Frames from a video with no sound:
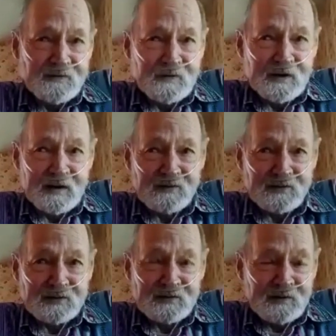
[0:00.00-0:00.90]
when I
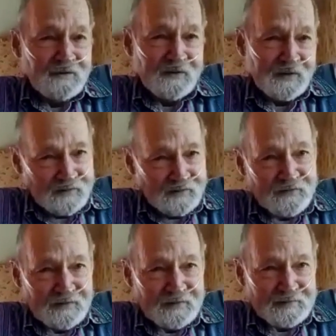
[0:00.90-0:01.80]
was 5
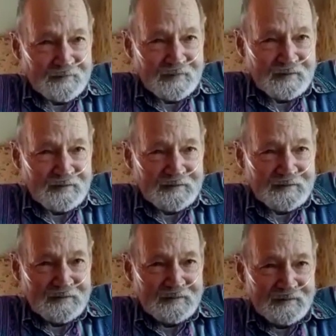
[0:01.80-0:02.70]

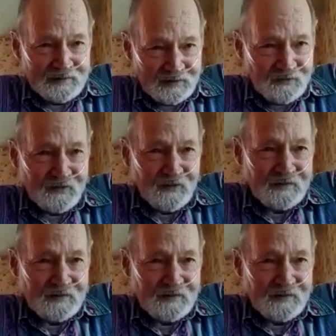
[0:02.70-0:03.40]
in Duvall.